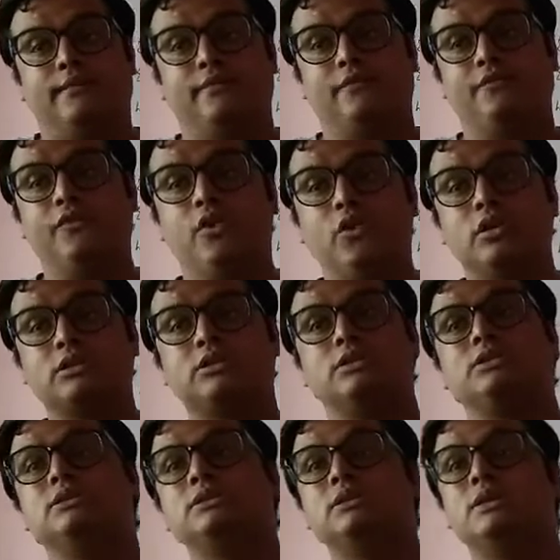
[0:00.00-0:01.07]

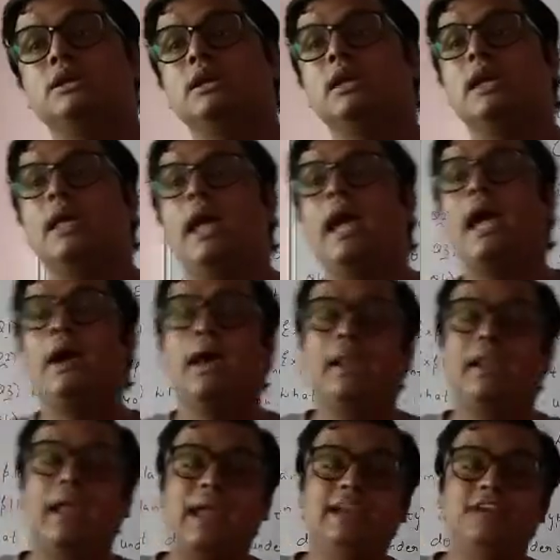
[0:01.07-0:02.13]
Fourth,
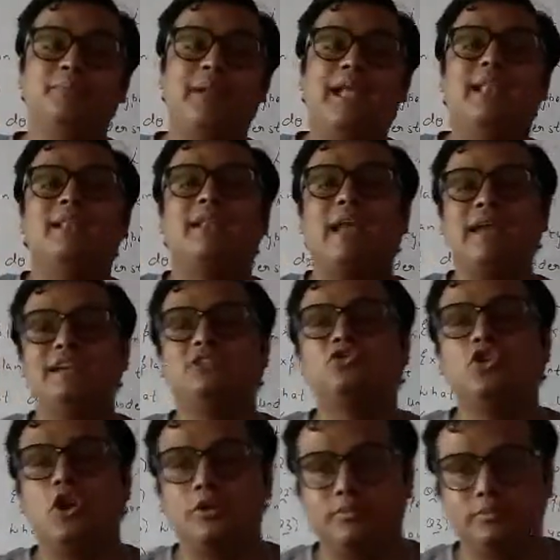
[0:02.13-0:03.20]
right man, right
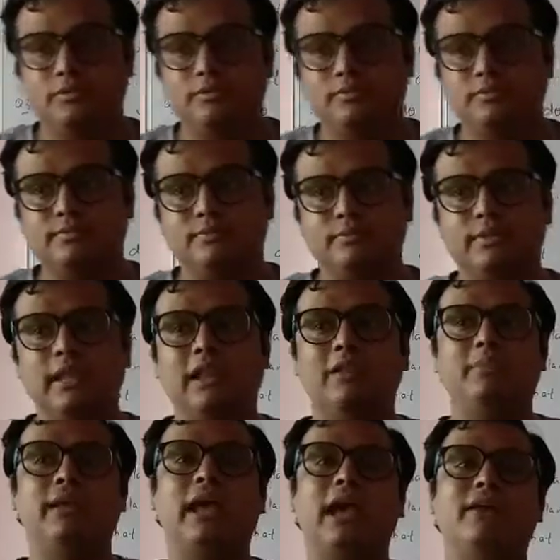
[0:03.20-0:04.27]
job. They will
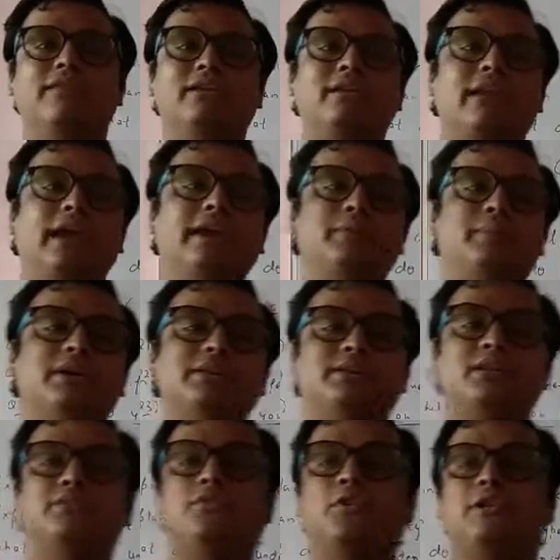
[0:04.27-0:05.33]
be having right
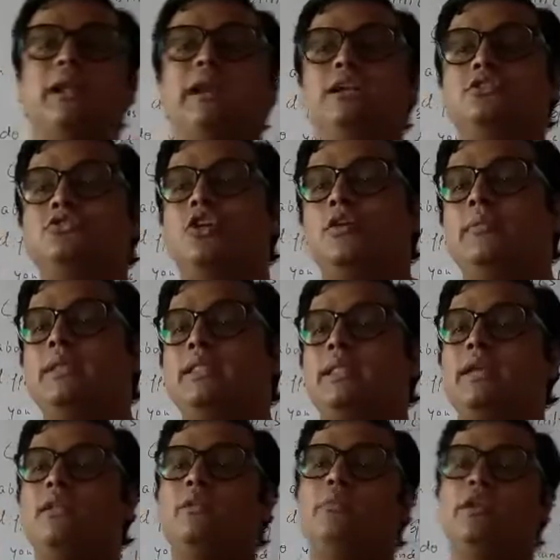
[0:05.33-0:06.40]
person for right job, and
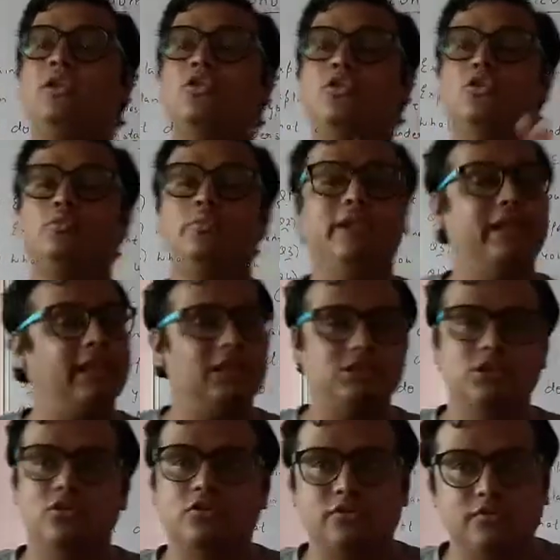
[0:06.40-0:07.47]
there will be no
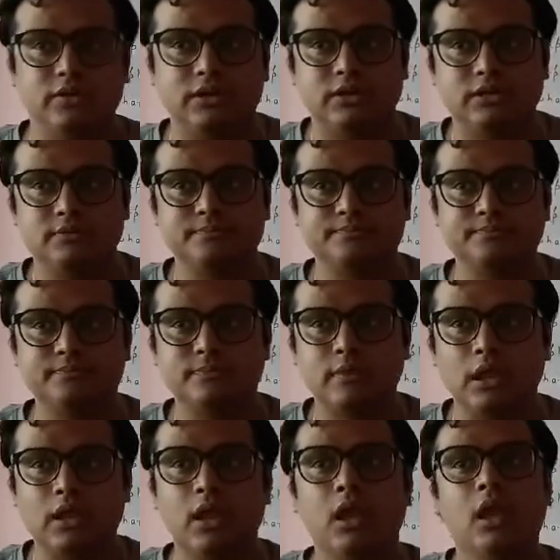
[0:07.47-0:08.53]
duplication of work.
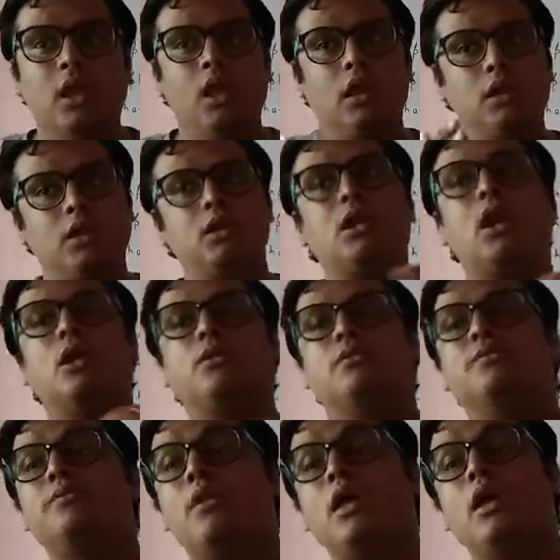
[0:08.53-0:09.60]

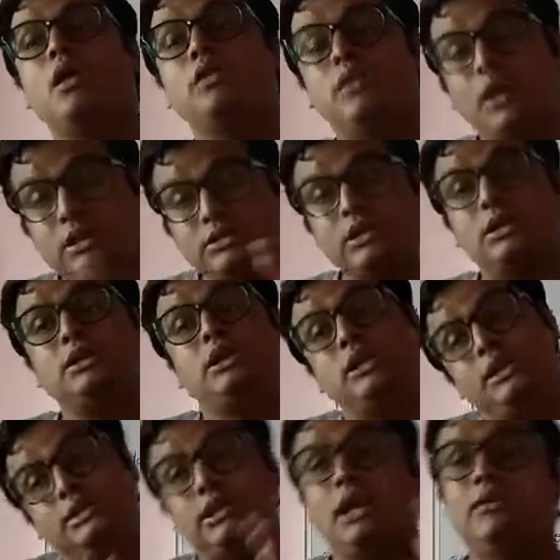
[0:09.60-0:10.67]
Now, there are certain
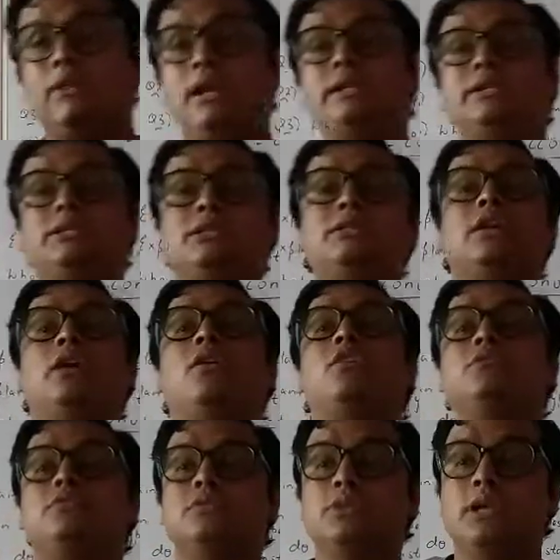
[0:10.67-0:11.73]
disadvantages are
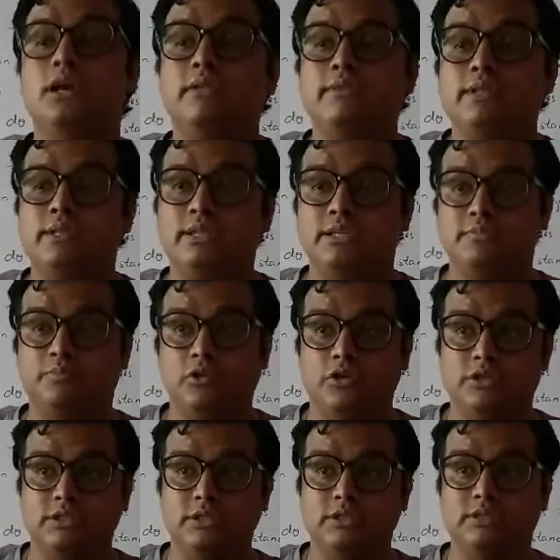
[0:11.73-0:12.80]
also there with this
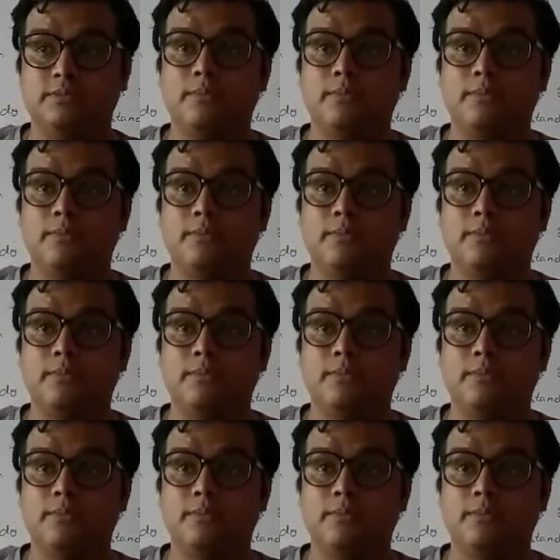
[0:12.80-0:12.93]
process.